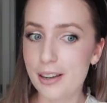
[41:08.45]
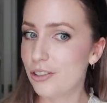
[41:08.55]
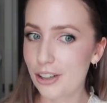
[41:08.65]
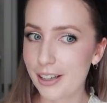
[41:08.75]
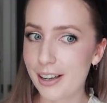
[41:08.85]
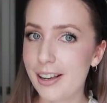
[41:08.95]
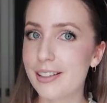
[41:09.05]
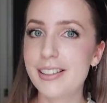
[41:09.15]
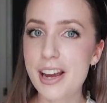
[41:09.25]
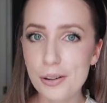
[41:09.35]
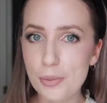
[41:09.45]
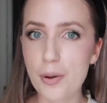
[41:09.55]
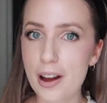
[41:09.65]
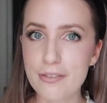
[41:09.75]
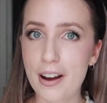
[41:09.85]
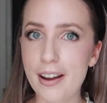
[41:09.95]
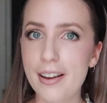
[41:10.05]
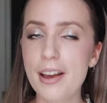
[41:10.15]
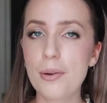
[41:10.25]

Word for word: And Australia has terrible Wi-Fi.